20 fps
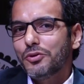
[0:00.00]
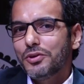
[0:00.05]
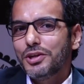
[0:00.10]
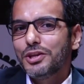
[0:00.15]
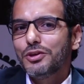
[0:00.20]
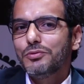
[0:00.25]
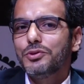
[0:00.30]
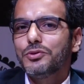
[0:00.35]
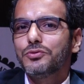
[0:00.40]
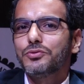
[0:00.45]

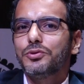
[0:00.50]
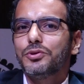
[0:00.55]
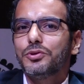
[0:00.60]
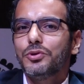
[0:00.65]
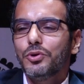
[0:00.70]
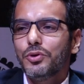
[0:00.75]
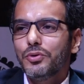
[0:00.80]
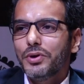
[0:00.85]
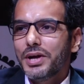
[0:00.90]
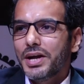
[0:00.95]
then only
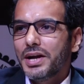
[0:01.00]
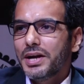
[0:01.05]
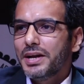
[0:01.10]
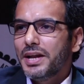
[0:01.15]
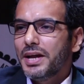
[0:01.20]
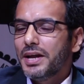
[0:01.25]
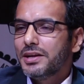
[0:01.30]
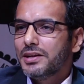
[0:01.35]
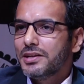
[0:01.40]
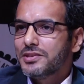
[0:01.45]
we should
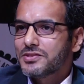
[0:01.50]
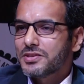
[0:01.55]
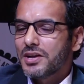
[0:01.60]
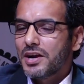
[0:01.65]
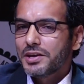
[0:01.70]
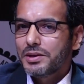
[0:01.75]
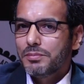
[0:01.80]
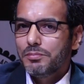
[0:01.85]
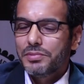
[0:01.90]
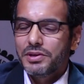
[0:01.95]
go ahead
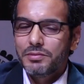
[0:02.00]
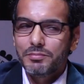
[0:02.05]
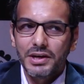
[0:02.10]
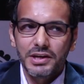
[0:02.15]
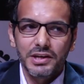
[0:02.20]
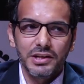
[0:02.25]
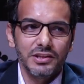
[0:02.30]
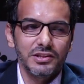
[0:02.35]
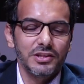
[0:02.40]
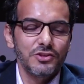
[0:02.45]
and start
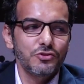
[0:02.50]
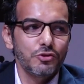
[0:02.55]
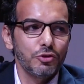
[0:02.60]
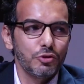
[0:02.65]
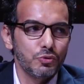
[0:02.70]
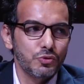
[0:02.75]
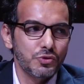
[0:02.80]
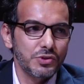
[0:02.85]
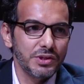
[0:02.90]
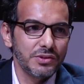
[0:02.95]

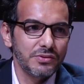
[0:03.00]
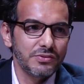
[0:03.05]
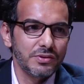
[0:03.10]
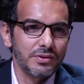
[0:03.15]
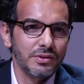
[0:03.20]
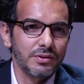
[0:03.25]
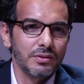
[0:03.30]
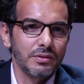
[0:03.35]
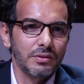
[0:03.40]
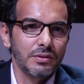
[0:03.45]
implementing the
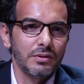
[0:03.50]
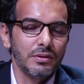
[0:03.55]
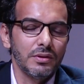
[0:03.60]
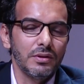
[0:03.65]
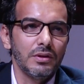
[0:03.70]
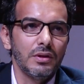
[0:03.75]
solutions.